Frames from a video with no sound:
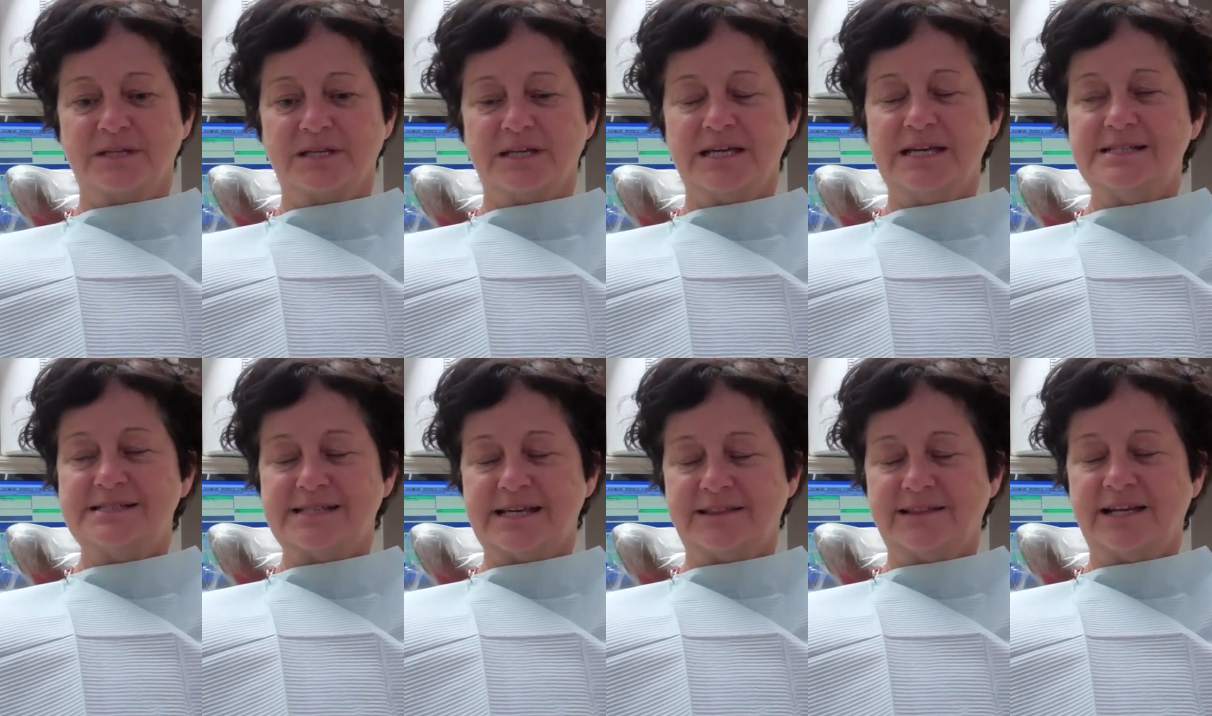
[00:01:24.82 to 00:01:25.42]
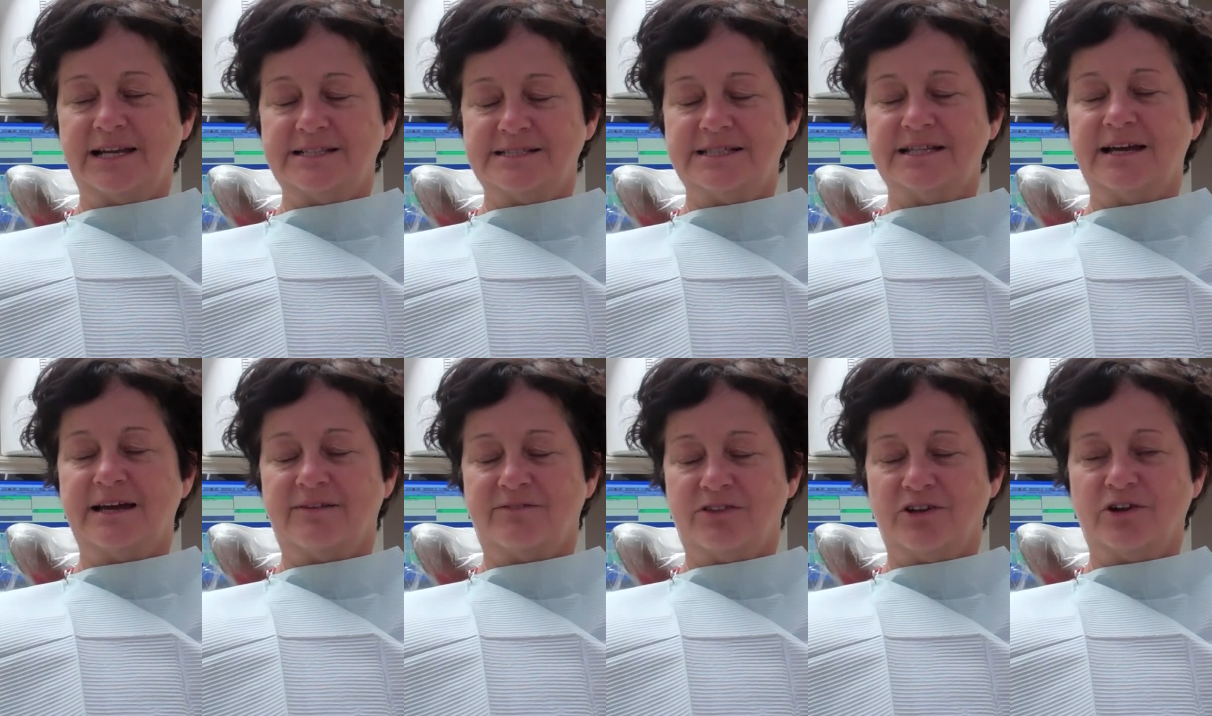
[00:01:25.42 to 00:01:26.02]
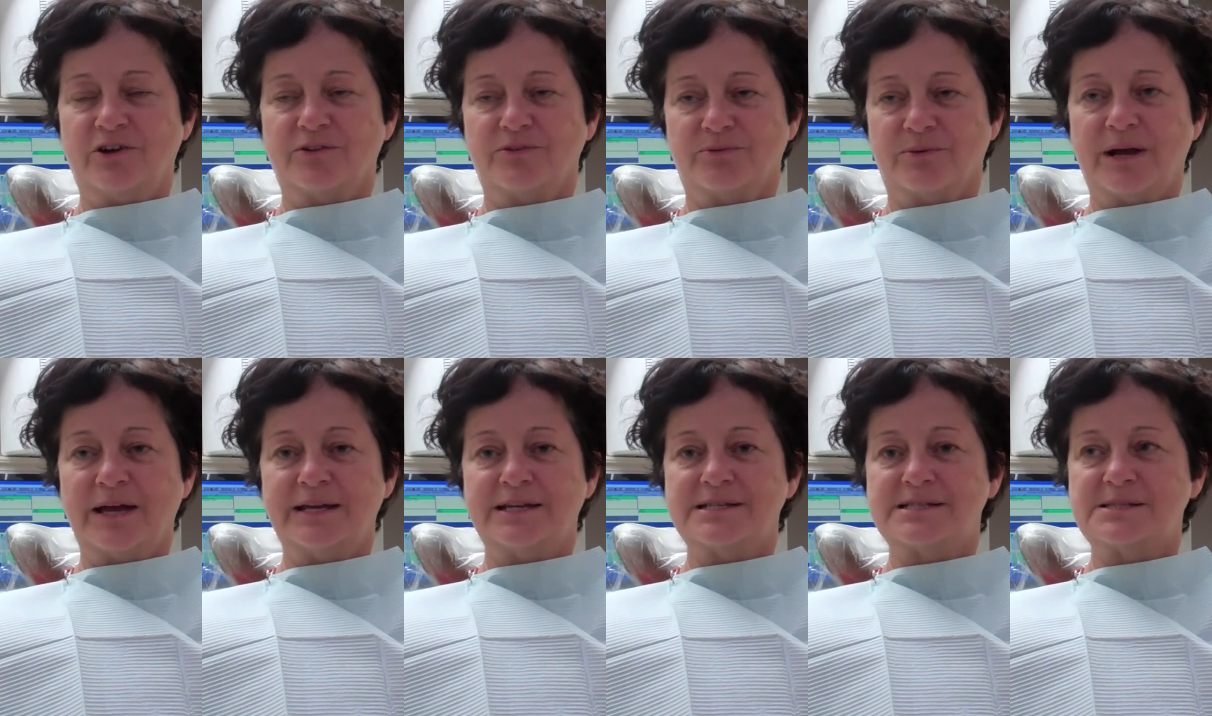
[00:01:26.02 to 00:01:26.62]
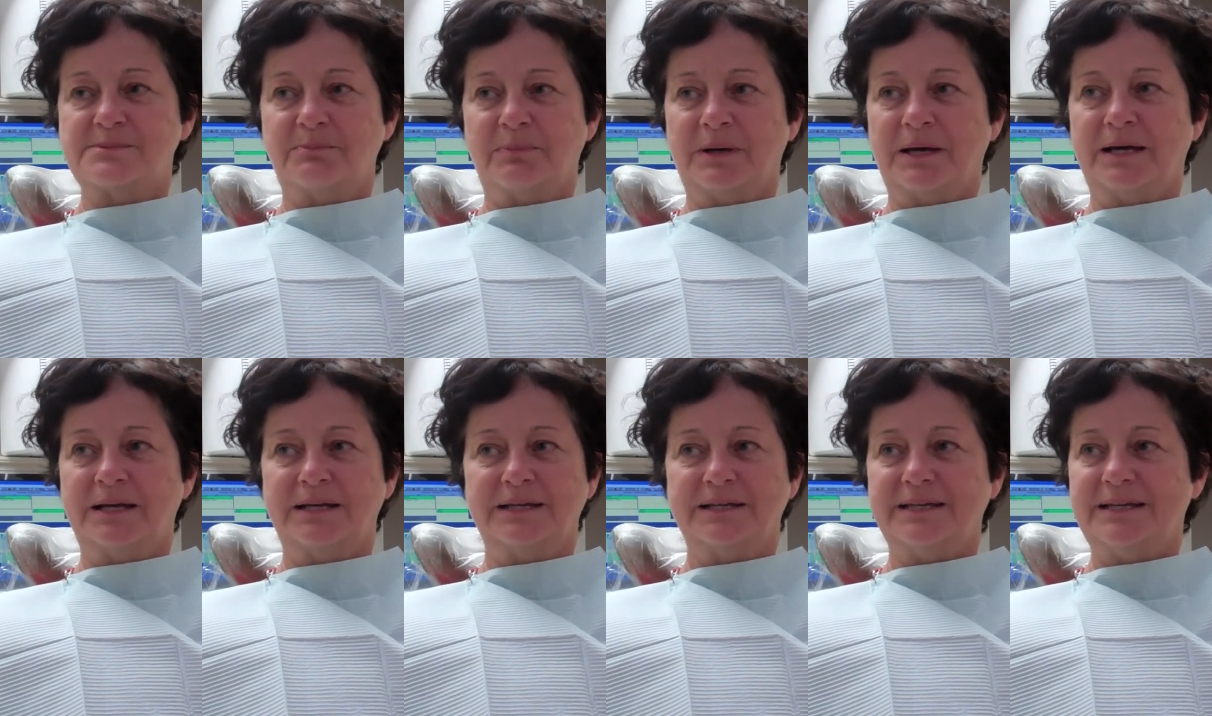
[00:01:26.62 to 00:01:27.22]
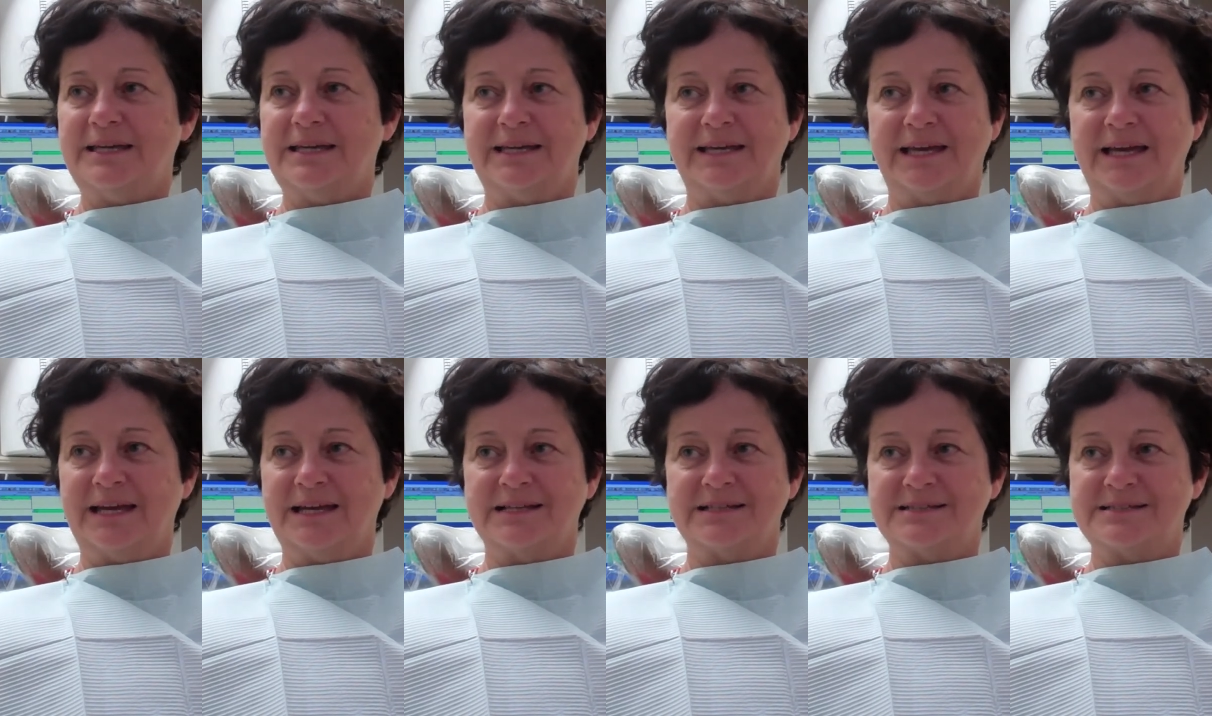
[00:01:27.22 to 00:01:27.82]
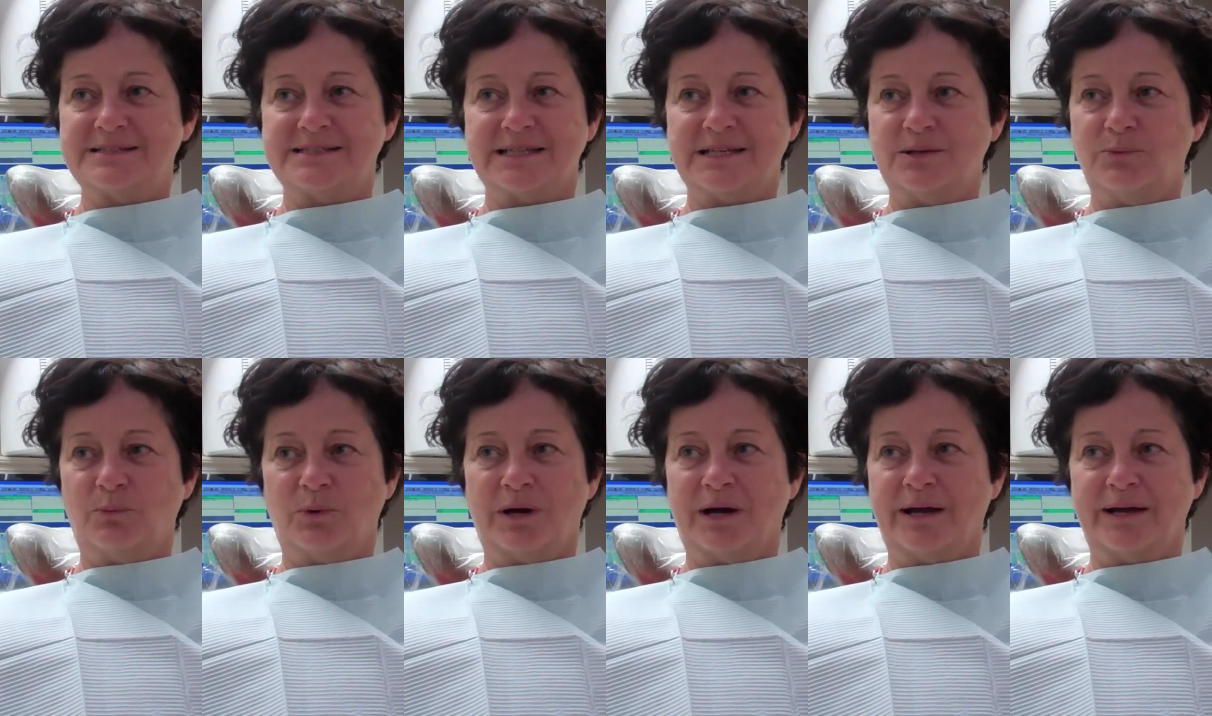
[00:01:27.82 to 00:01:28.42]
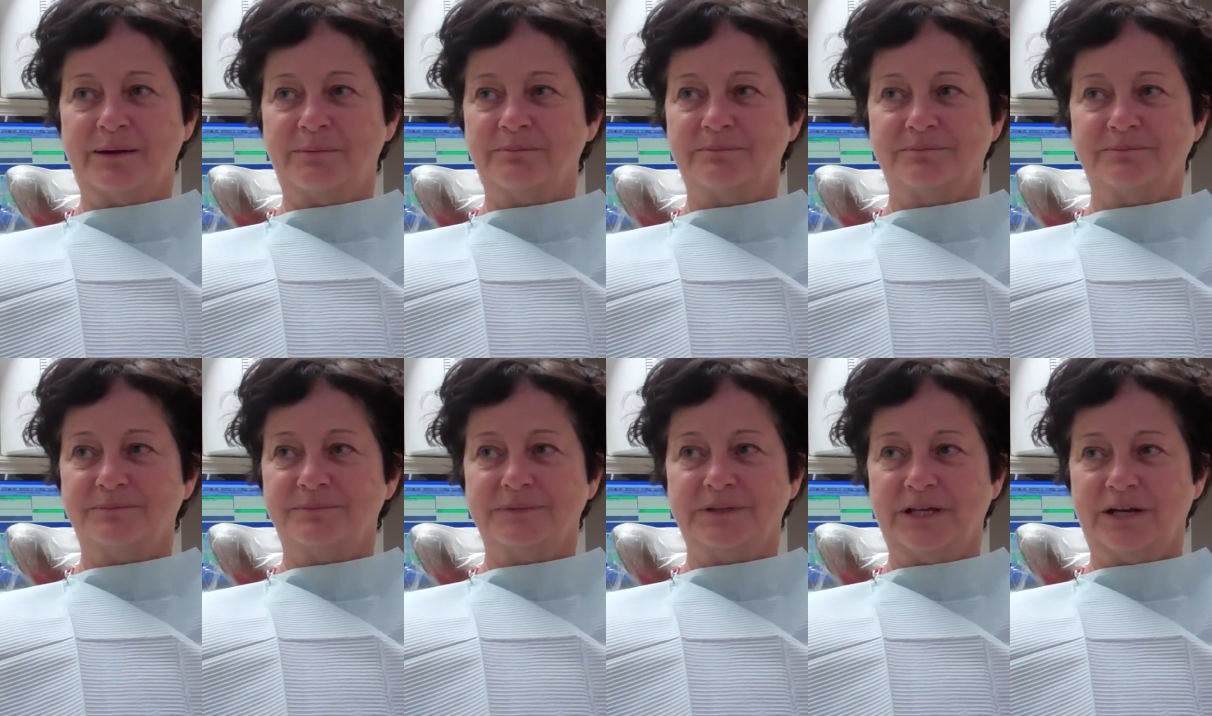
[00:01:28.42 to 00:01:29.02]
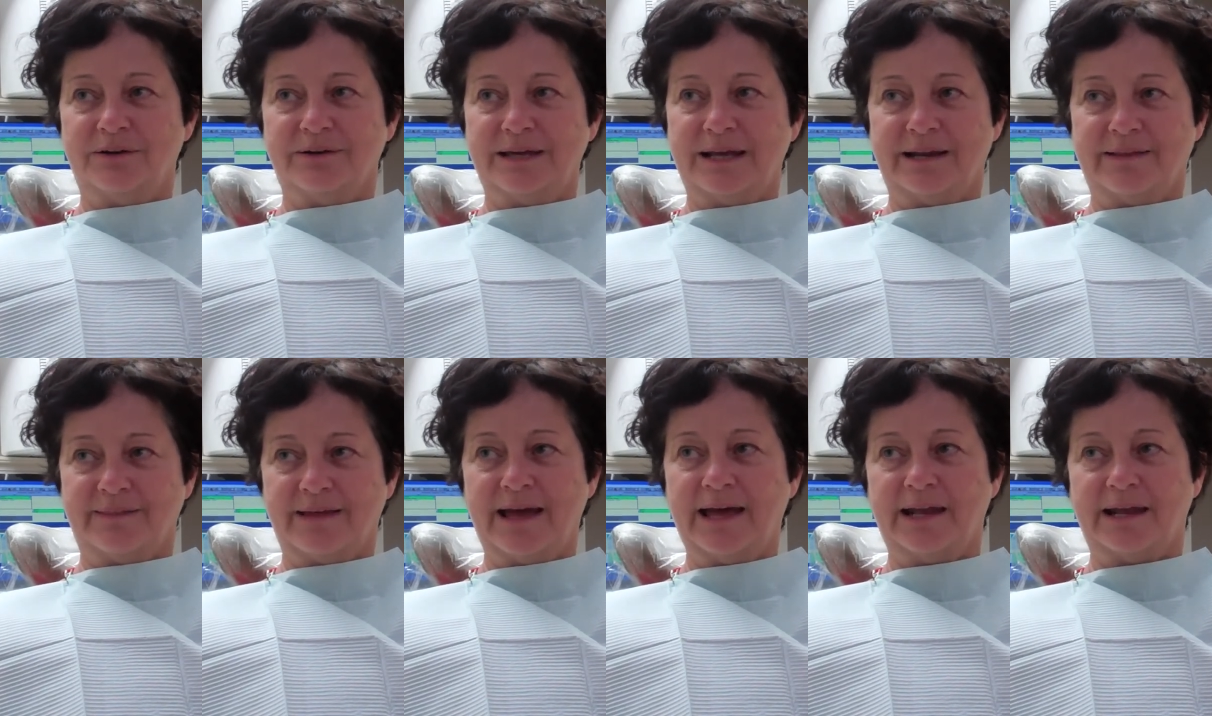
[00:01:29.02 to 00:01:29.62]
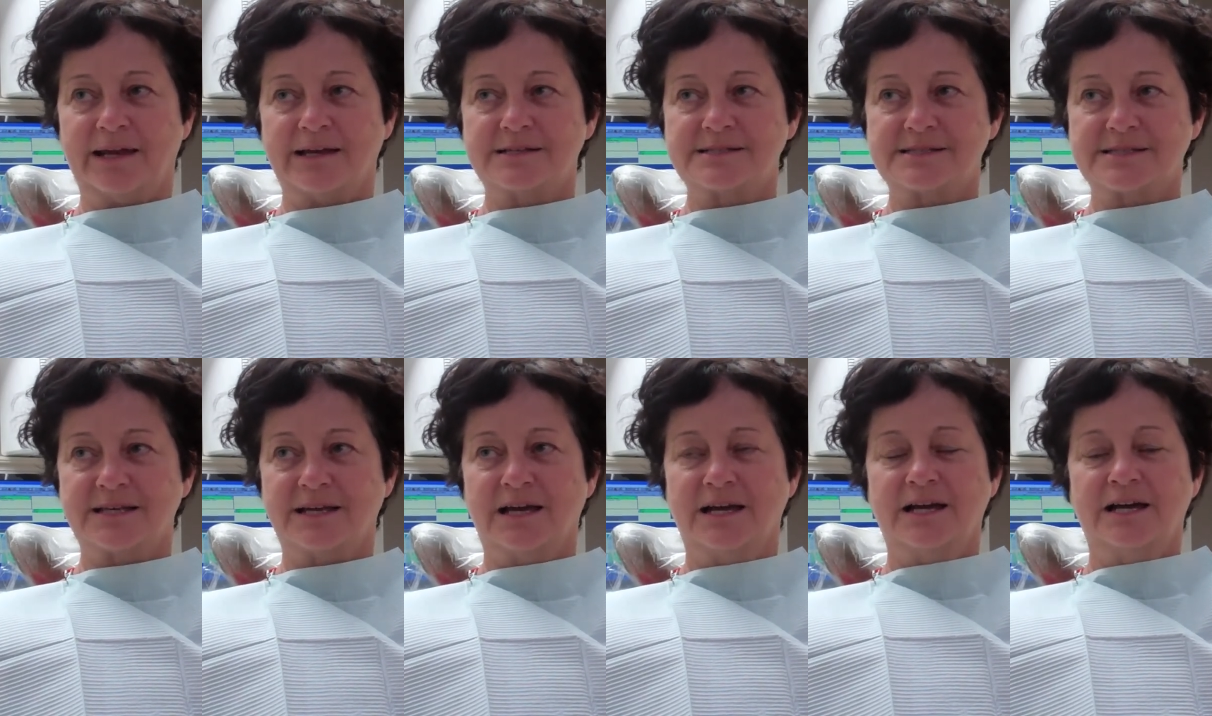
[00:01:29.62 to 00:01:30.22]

he said that I did have the arthritis, but he can't see why I'm, getting the headaches.